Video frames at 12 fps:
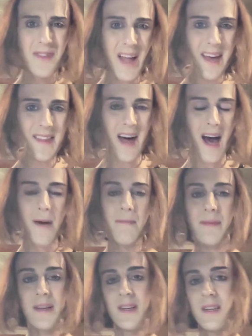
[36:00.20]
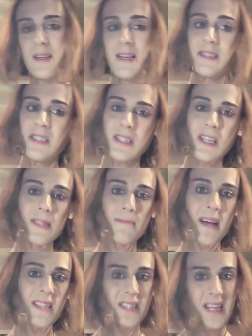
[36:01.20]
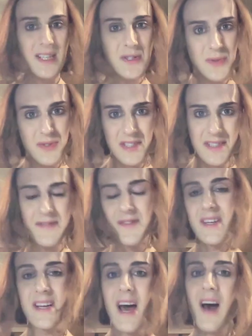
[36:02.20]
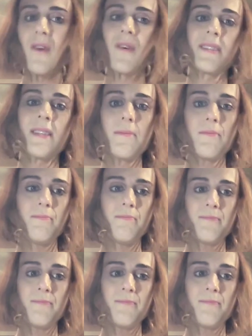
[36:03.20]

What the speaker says: like that, but it's just because my schedule's different now because I'm